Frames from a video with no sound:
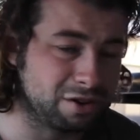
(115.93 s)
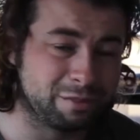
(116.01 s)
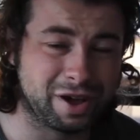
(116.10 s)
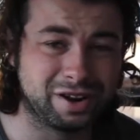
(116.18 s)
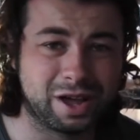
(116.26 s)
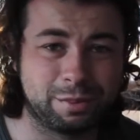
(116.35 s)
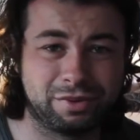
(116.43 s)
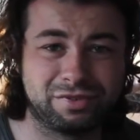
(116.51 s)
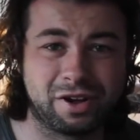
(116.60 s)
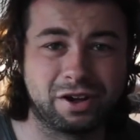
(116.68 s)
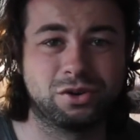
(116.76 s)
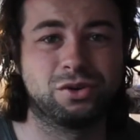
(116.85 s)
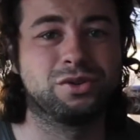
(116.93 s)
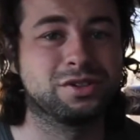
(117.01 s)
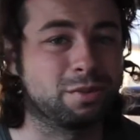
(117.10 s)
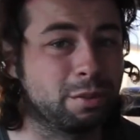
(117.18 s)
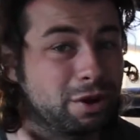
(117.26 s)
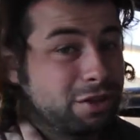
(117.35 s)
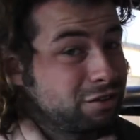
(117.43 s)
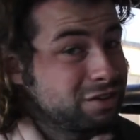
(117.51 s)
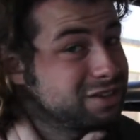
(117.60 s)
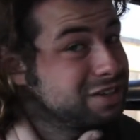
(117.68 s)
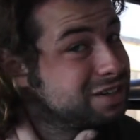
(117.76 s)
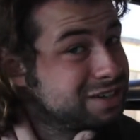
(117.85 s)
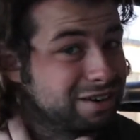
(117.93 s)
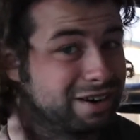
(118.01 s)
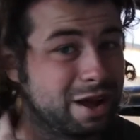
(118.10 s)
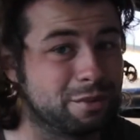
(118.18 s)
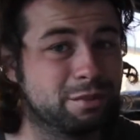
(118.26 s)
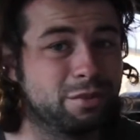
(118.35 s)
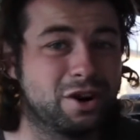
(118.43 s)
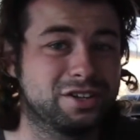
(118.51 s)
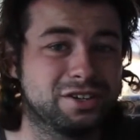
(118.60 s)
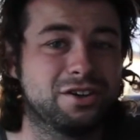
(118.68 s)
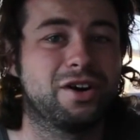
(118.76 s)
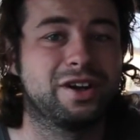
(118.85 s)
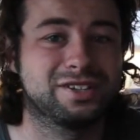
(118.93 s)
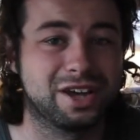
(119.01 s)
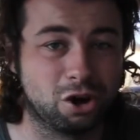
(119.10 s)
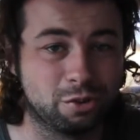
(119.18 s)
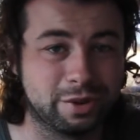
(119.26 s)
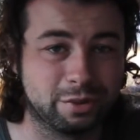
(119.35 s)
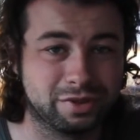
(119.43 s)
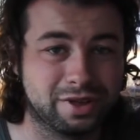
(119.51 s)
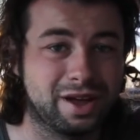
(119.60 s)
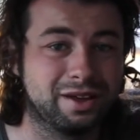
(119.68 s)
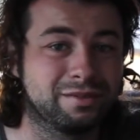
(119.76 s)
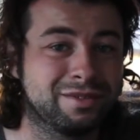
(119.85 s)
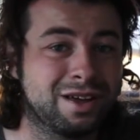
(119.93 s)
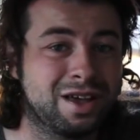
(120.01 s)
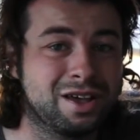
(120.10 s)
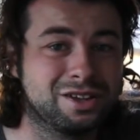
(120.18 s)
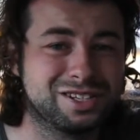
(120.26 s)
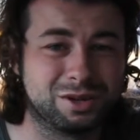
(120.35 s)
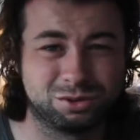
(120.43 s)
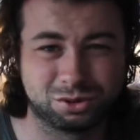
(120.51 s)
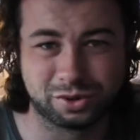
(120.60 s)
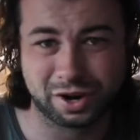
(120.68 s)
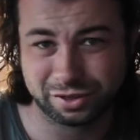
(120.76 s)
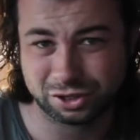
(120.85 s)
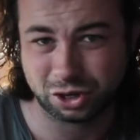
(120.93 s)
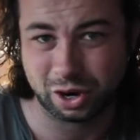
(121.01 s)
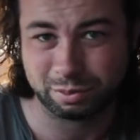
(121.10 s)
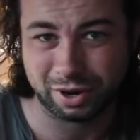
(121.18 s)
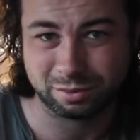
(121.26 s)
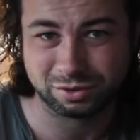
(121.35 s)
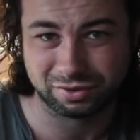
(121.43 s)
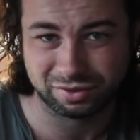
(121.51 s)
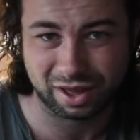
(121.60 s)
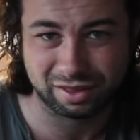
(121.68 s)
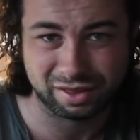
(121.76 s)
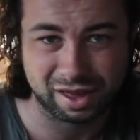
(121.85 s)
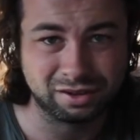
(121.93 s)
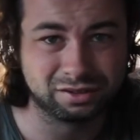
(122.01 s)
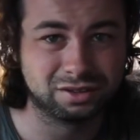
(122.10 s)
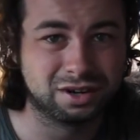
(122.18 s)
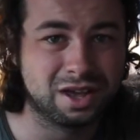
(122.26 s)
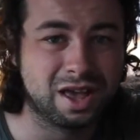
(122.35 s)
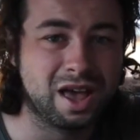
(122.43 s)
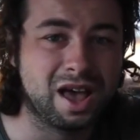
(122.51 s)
So I've made a couple of phone calls. My brother and sister are coming by tonight to help me with that, so we'll do another time lapse of that then.